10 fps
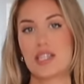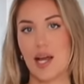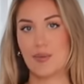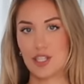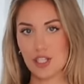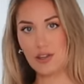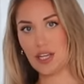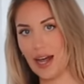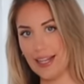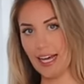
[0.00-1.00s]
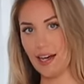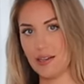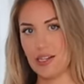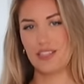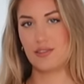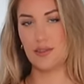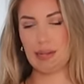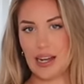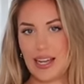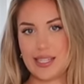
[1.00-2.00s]
I'm not sure on the color. Do
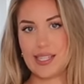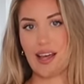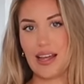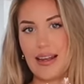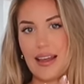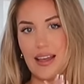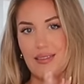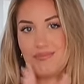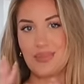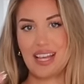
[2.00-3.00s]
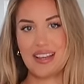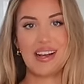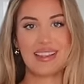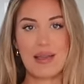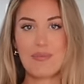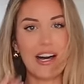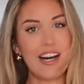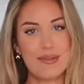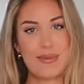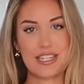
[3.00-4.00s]
we like this color? like
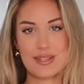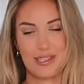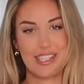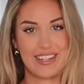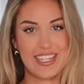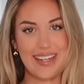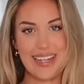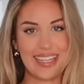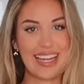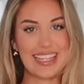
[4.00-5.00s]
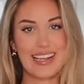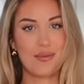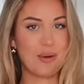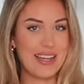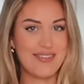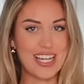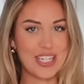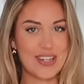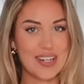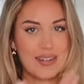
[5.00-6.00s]
part of me just wants to return it and get like a white
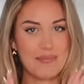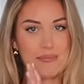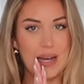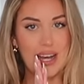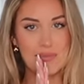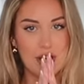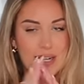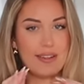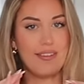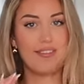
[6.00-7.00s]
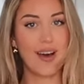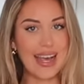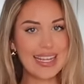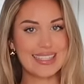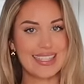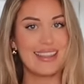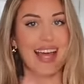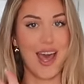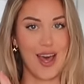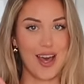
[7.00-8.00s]
version, but I'm trying to fight that